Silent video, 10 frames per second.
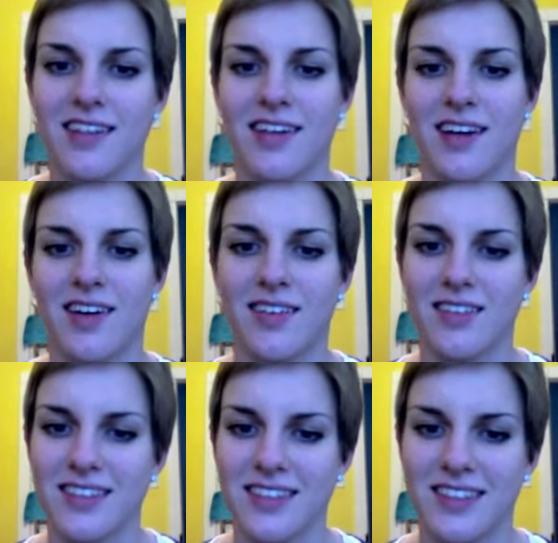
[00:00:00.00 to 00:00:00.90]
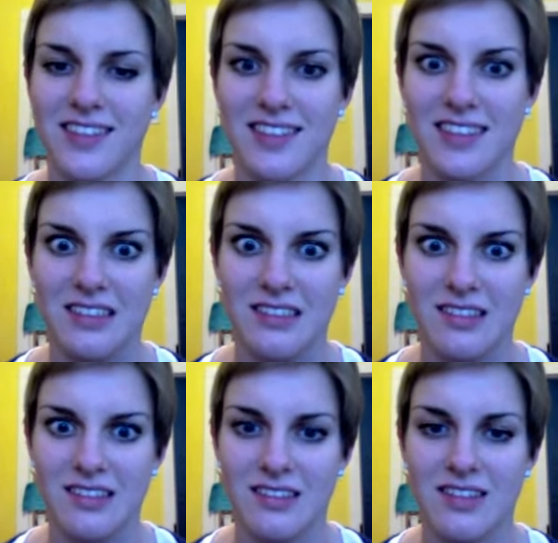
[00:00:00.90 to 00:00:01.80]
I don't know, it's just
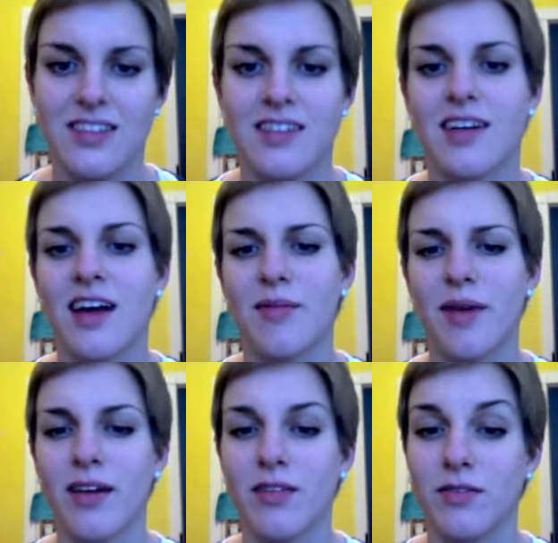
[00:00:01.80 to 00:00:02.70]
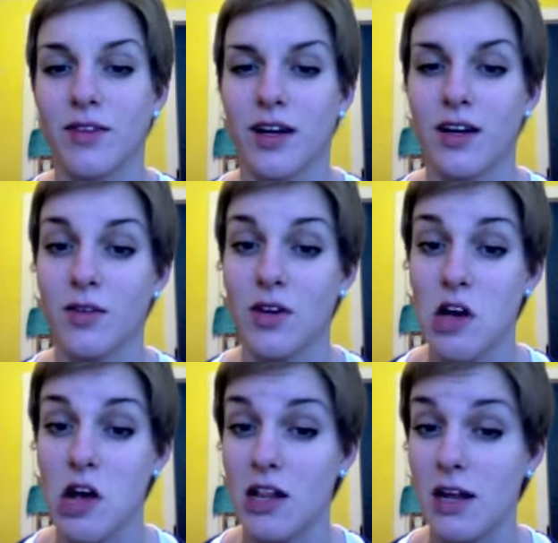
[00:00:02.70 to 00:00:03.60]
uh, I'm kind of you
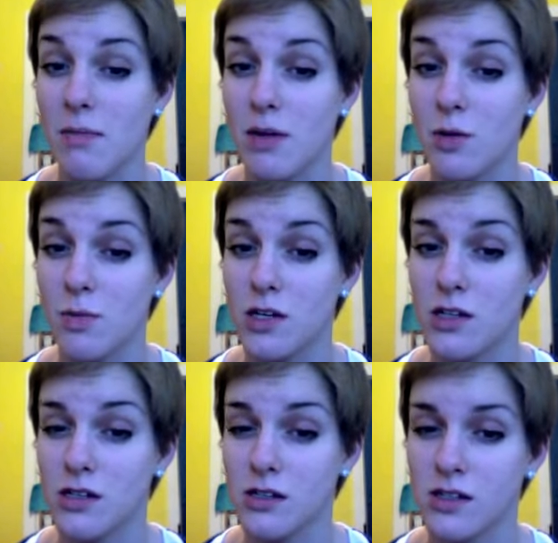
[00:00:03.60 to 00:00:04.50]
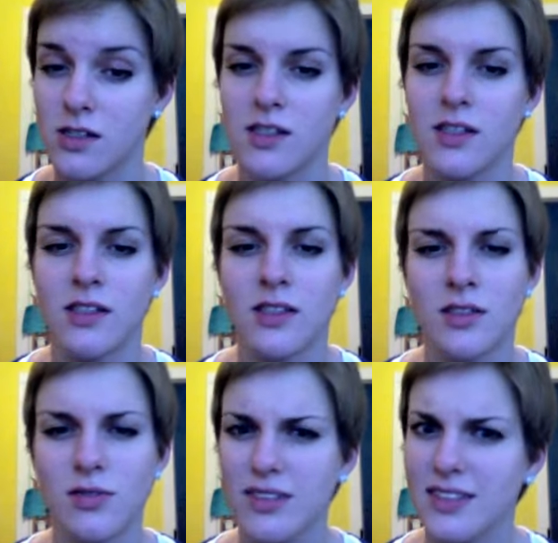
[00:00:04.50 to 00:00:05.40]
call it late bloomer.
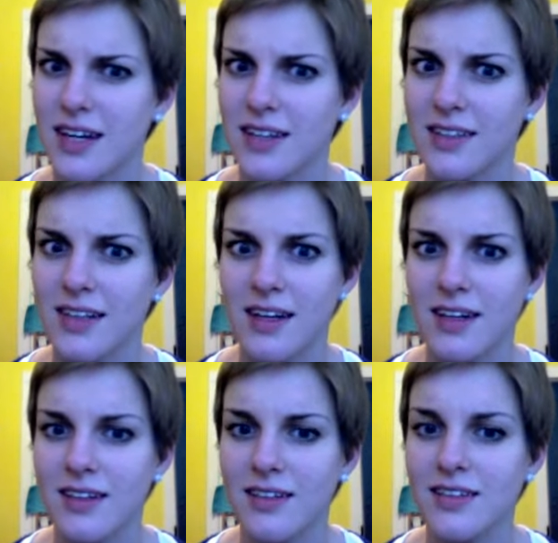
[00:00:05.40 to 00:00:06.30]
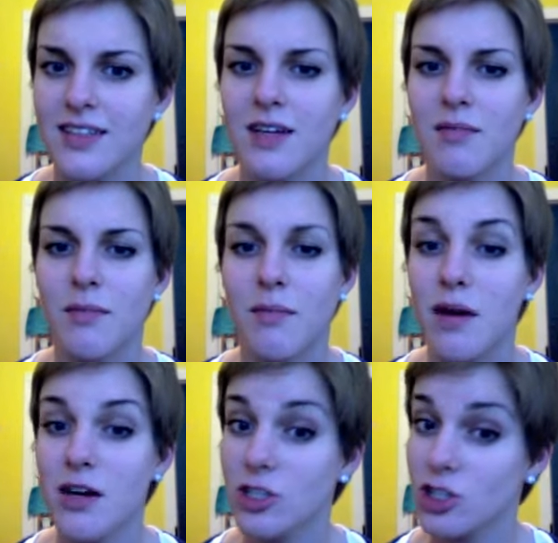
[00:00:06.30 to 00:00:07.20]
Don't really talk to guys that
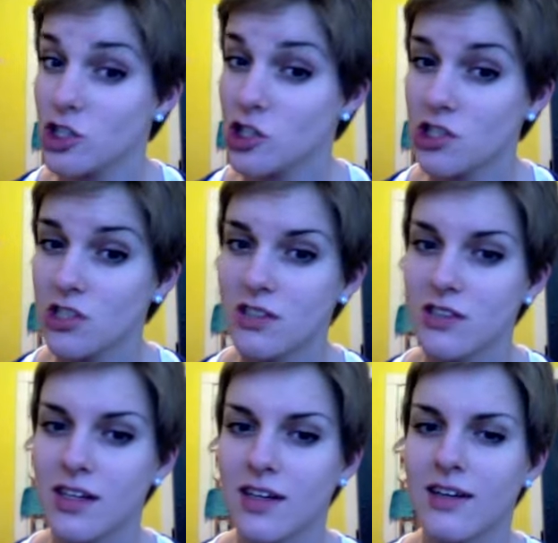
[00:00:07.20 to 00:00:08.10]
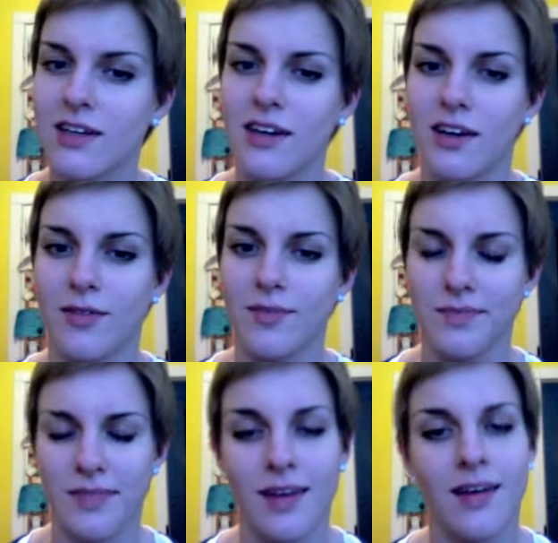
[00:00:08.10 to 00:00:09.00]
much. Like you know,
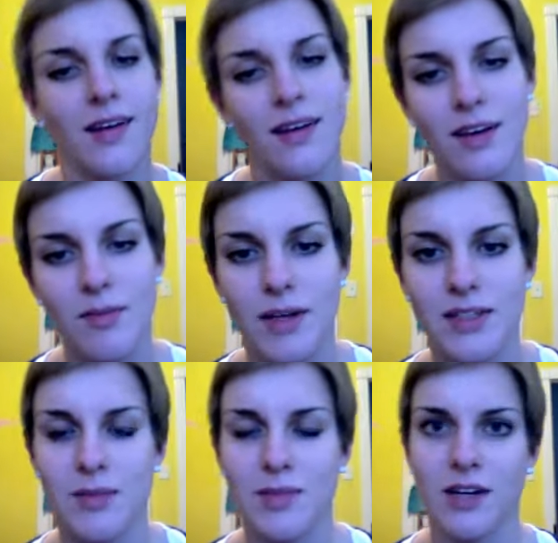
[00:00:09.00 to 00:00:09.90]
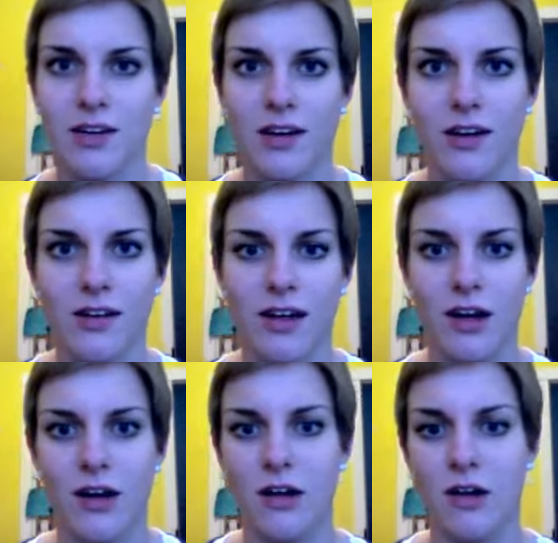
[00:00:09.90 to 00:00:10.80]
give my times here and there to like
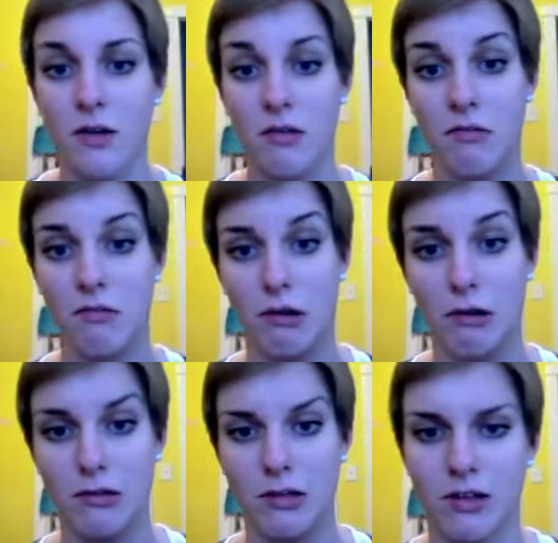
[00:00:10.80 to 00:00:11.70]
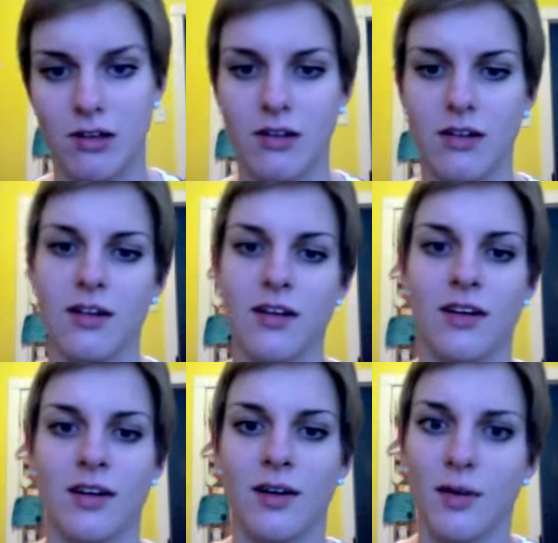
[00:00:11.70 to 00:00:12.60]
nerd
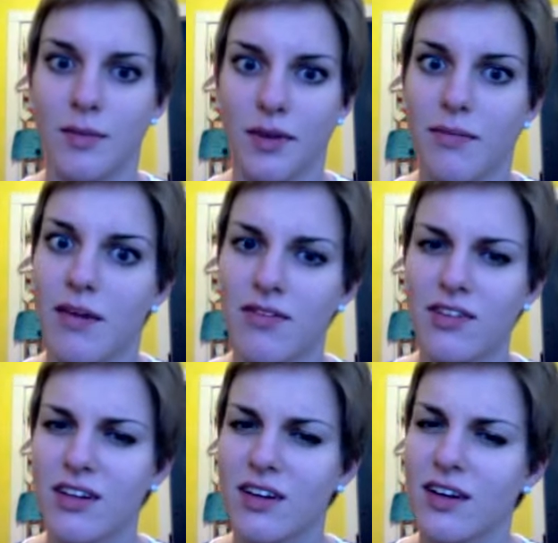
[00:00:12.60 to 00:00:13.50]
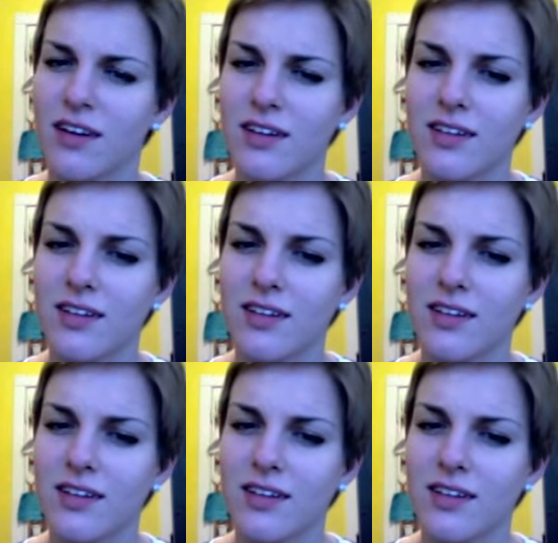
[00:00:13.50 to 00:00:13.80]
but I'm not very good at it.